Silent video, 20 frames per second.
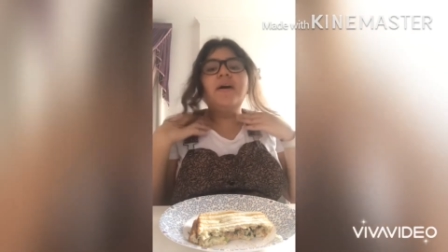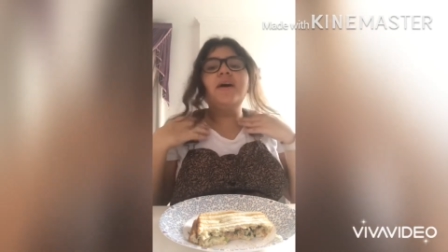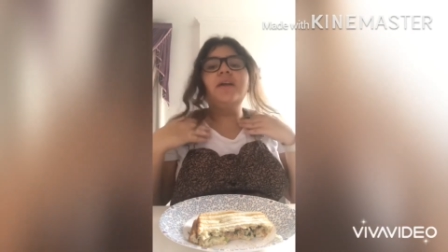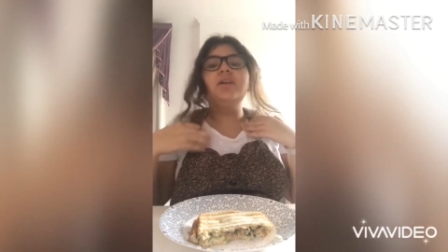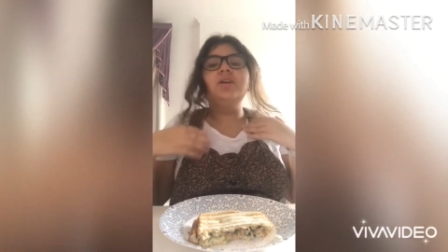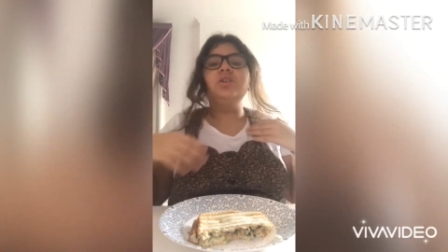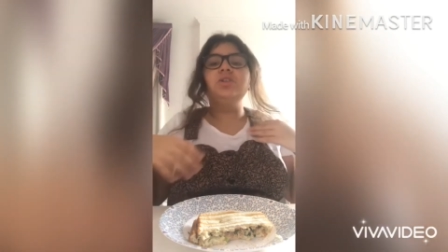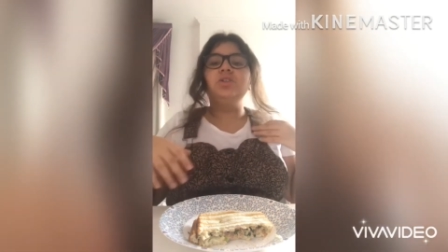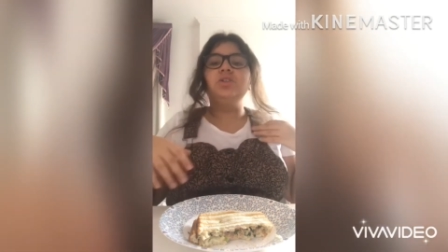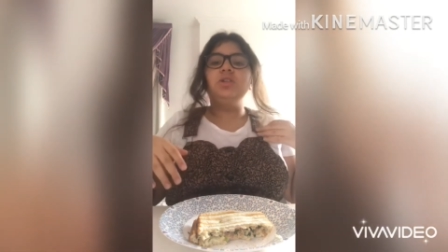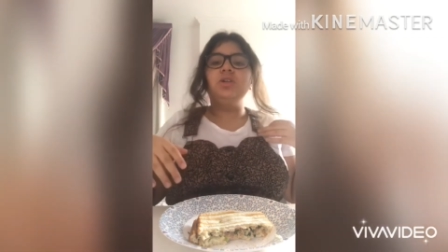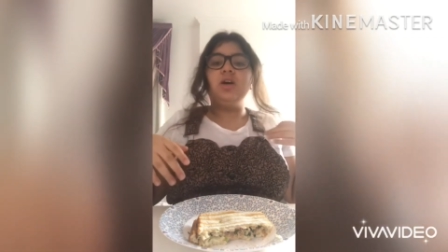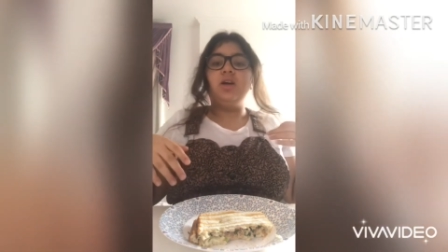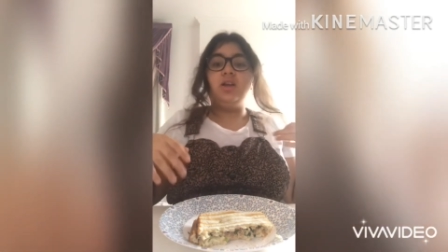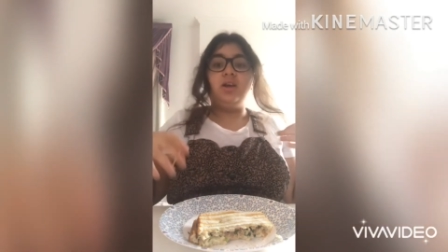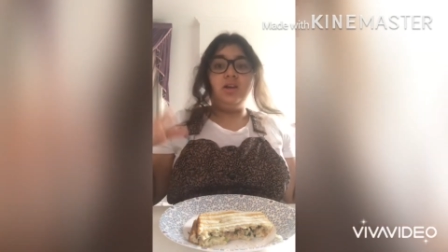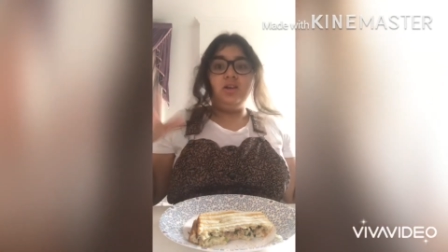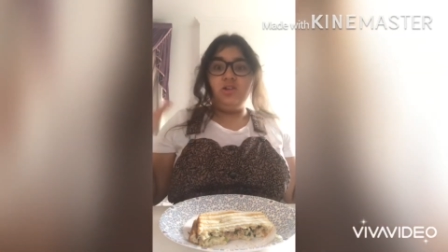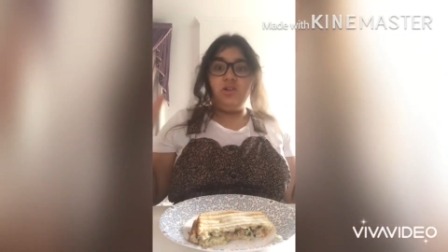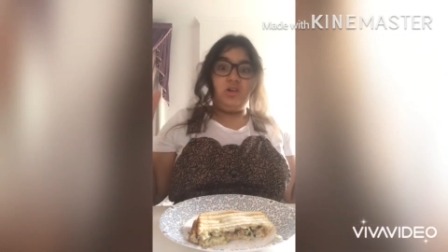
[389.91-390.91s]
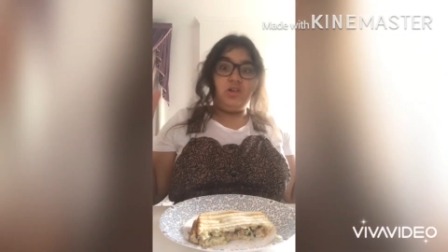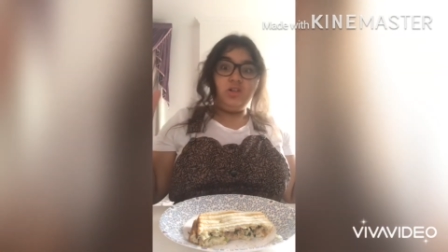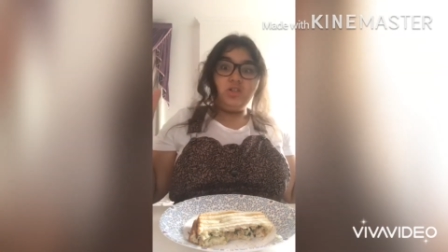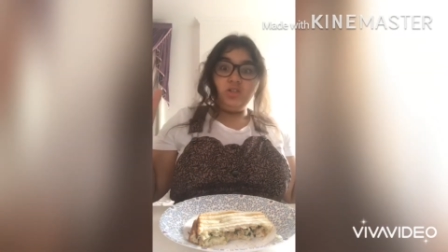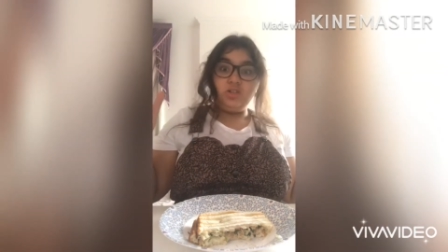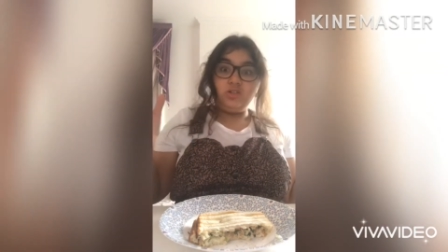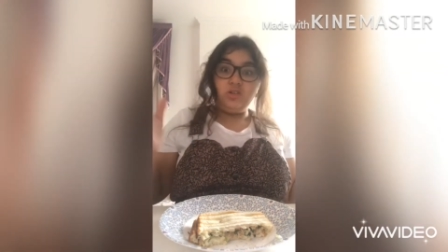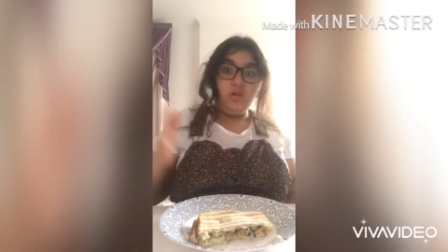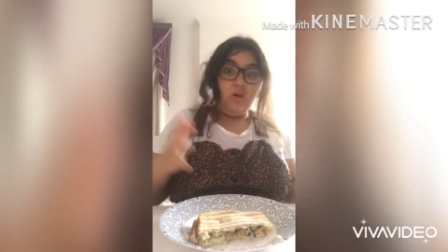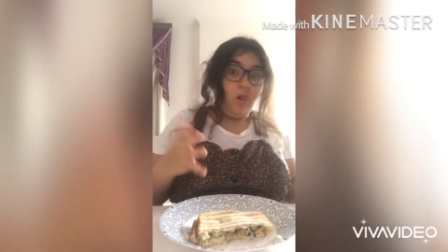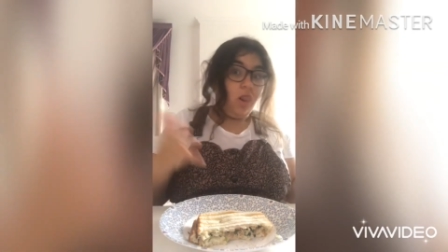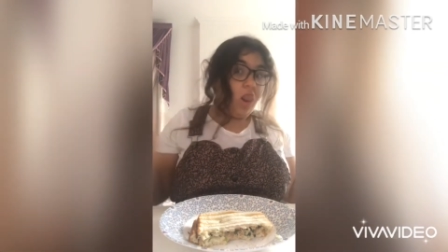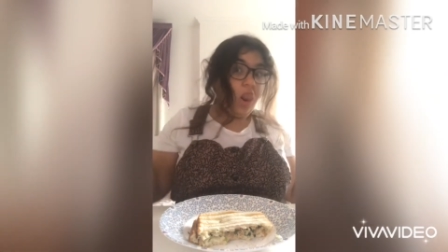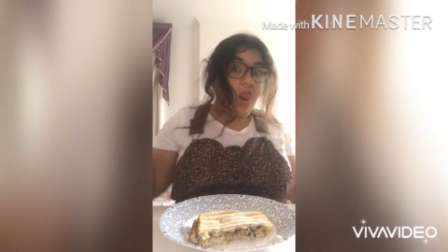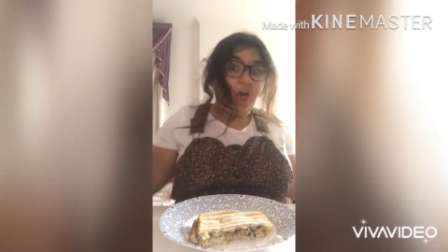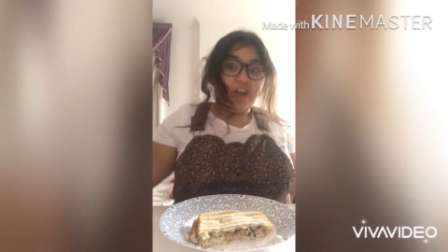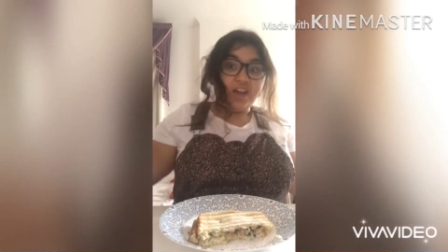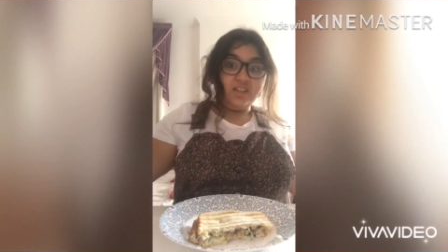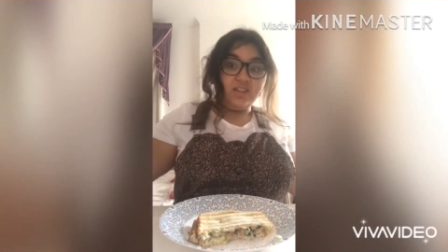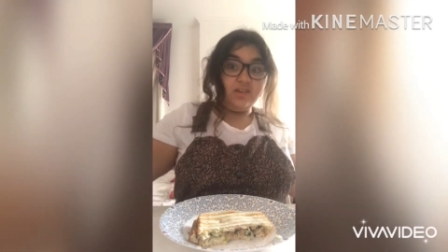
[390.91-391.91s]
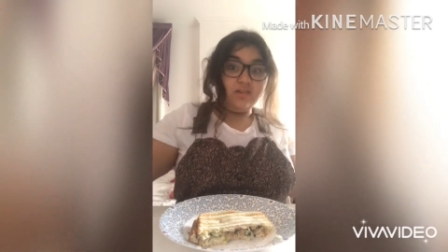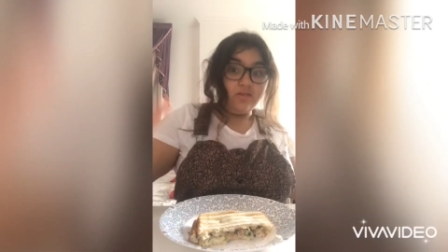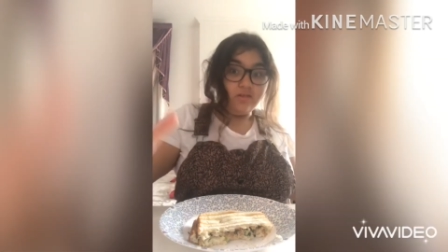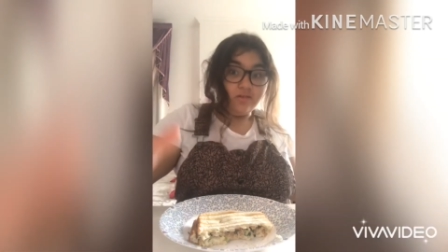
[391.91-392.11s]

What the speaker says: energy and I liked her.